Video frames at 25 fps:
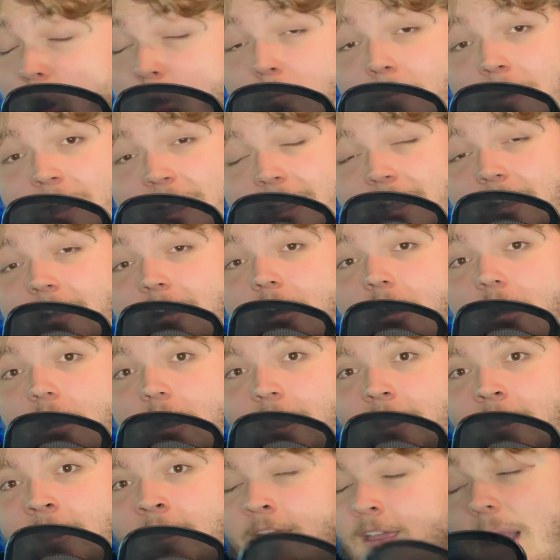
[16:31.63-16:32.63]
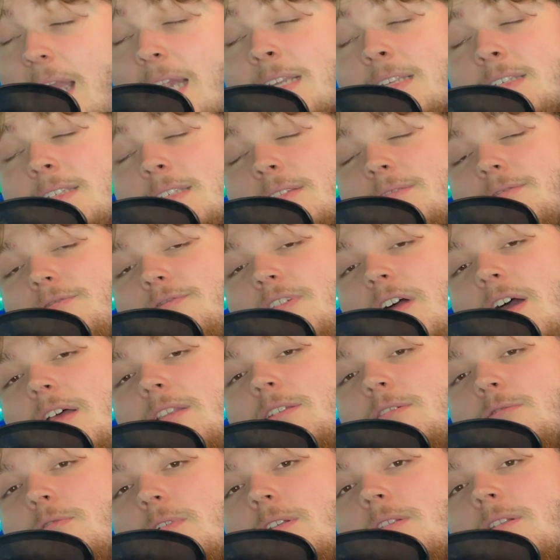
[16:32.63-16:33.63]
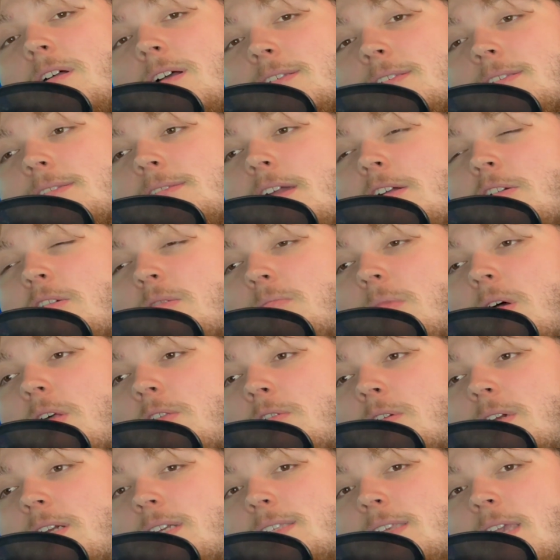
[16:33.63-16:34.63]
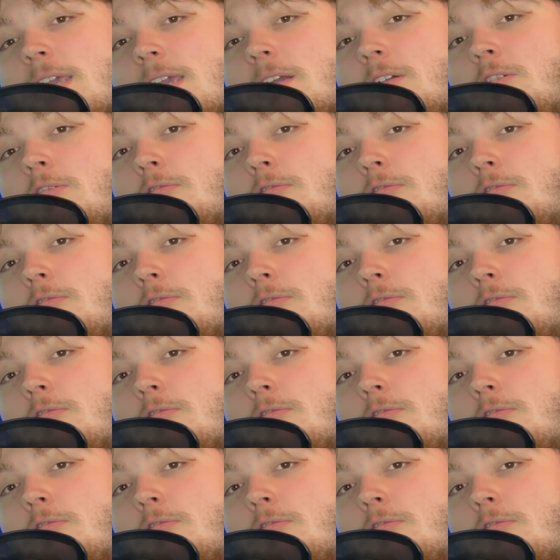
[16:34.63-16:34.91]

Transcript: Oh my god. Madison finally realizes that her mother is a